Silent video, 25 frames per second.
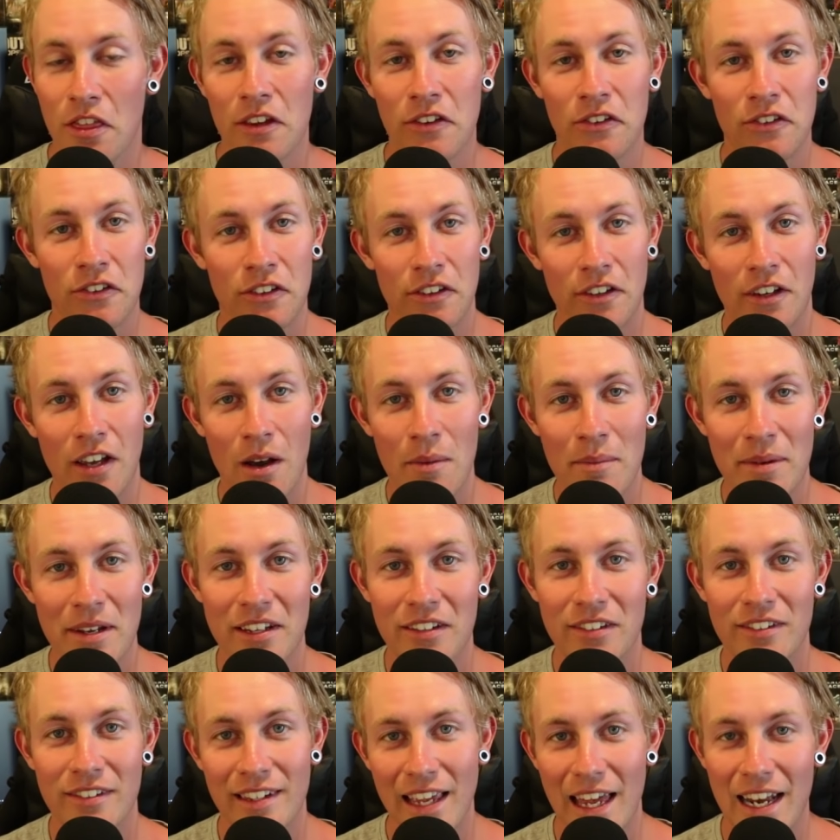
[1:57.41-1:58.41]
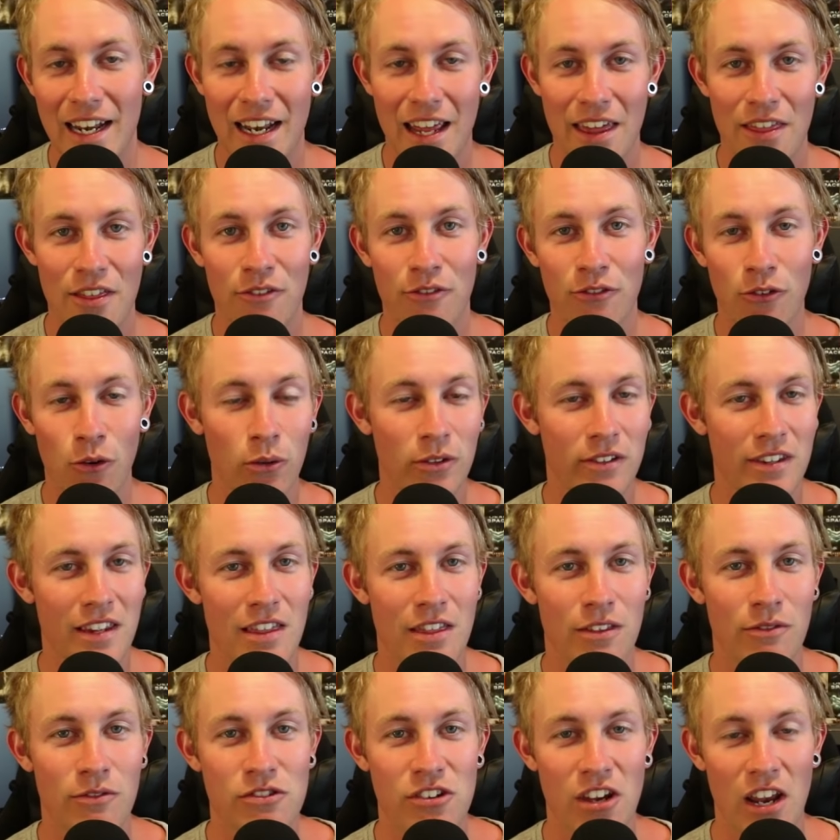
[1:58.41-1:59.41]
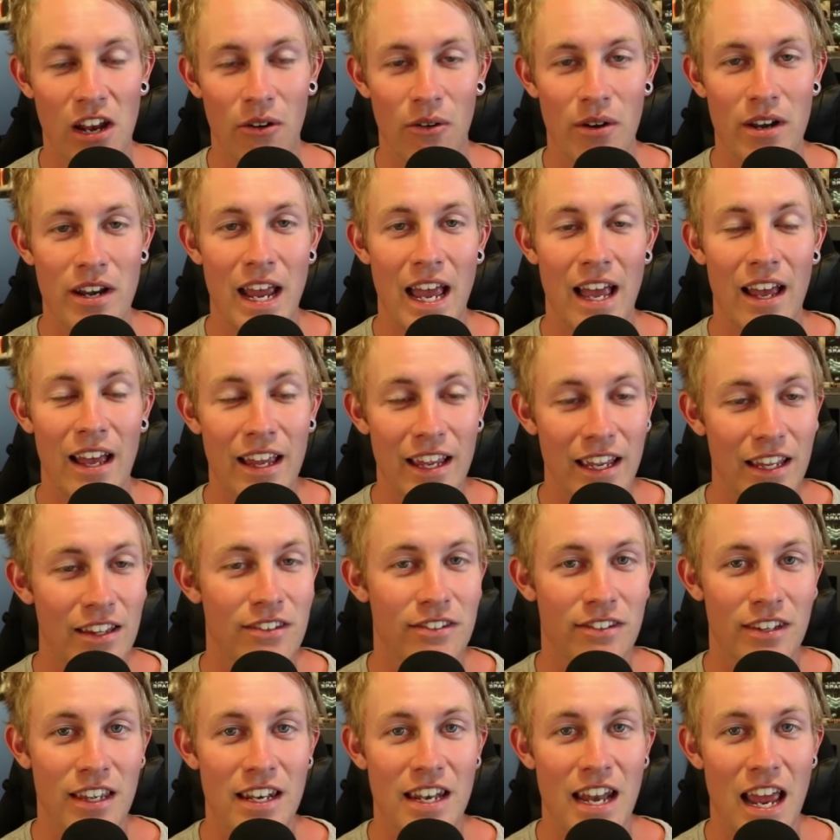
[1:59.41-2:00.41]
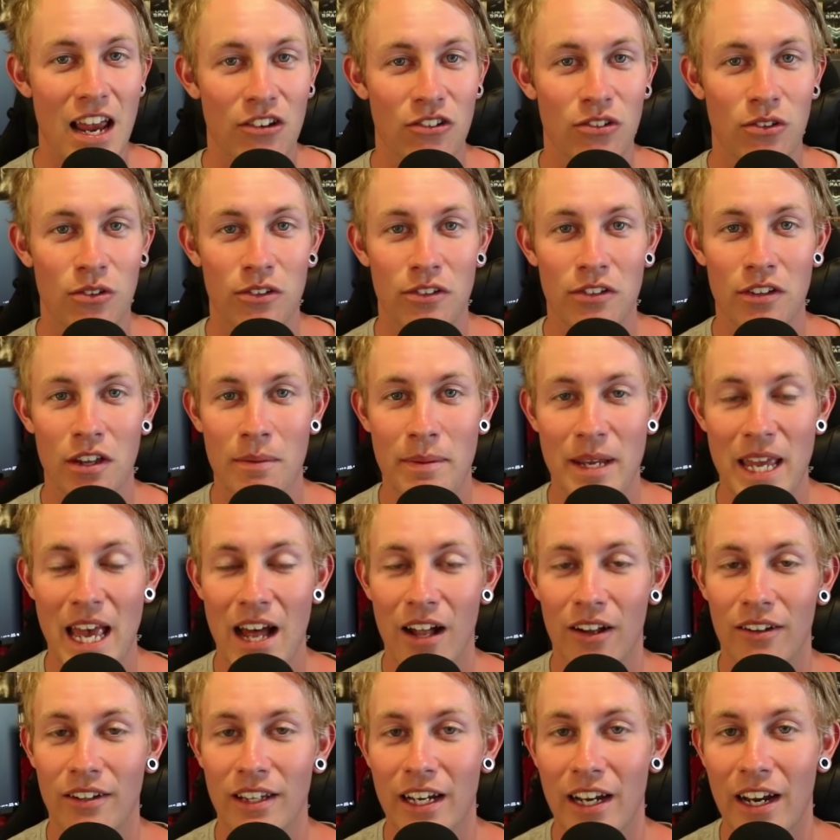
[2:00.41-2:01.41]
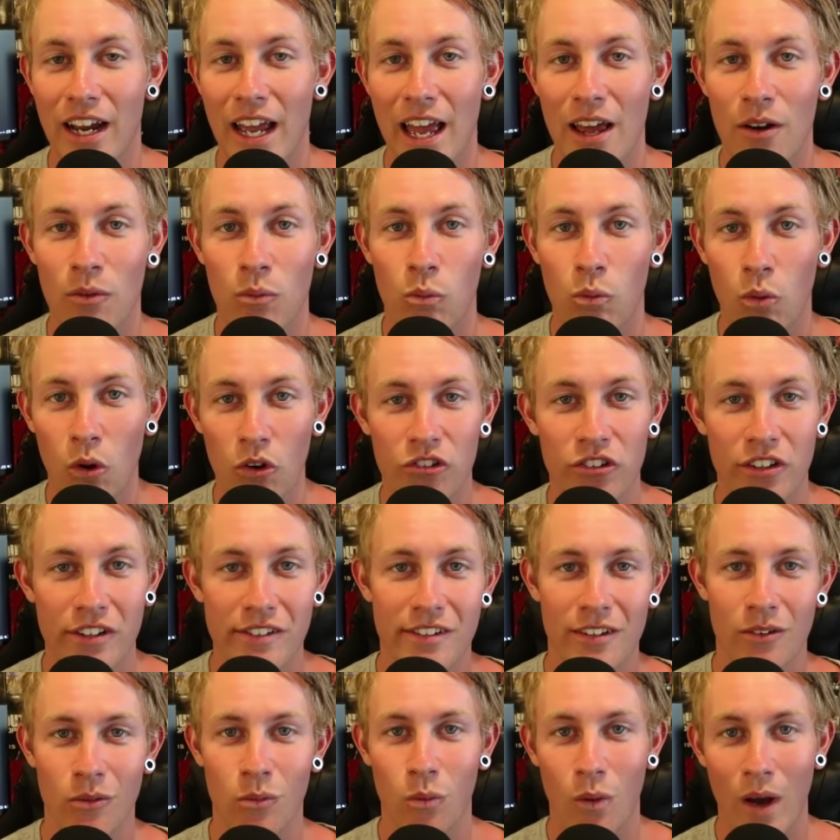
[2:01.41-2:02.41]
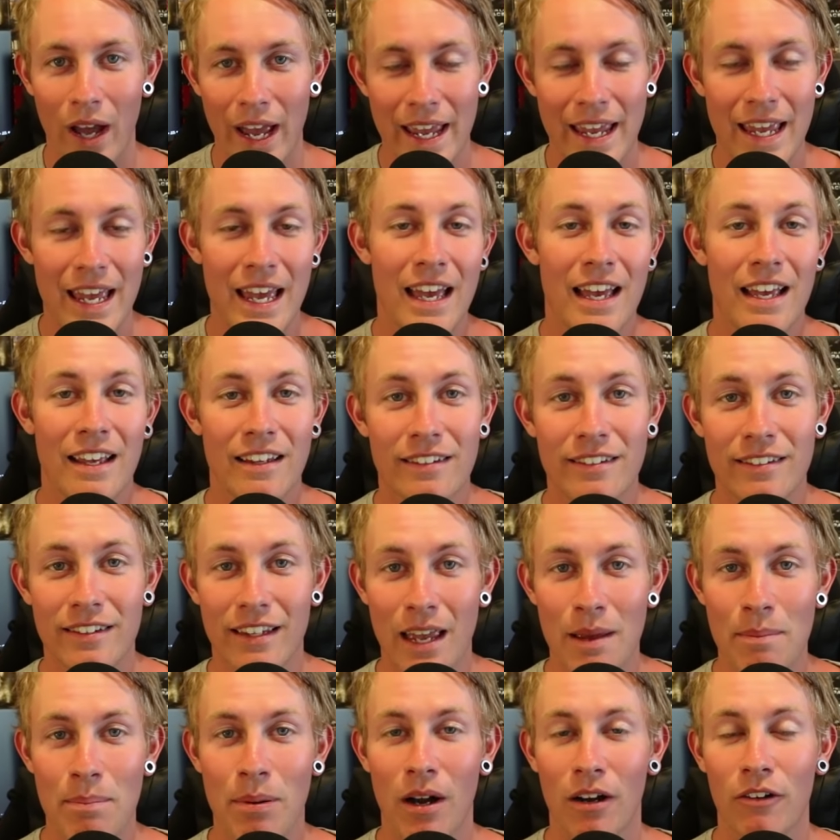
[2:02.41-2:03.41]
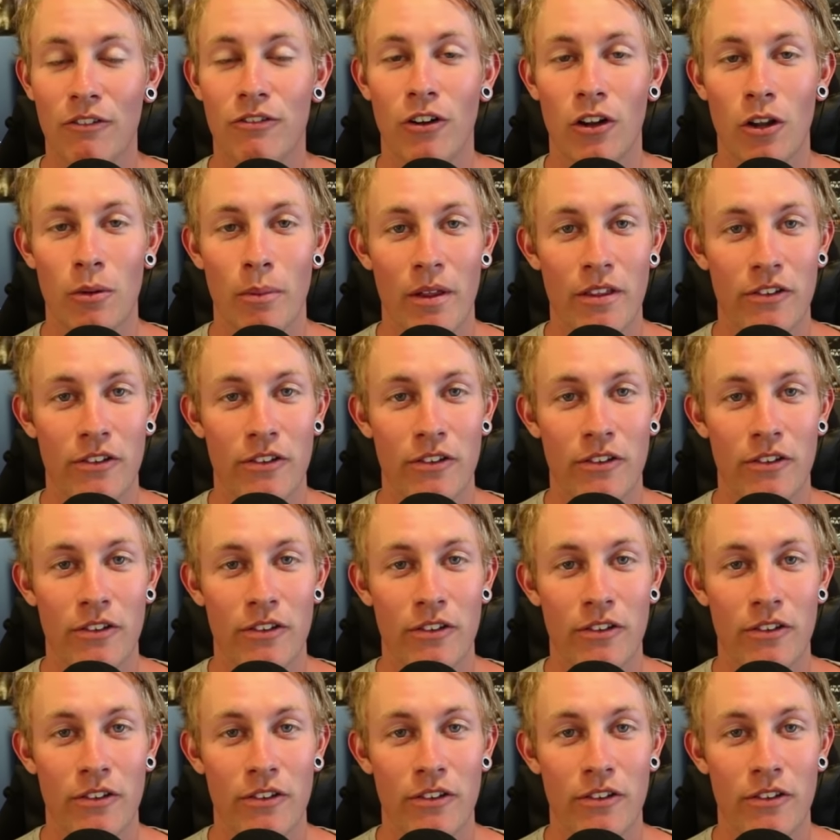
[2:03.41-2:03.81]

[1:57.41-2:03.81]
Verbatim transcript: This coming Saturday, the fourteenth of January, N Z Nationals is going to be held here at Washington Way Skate Park, followed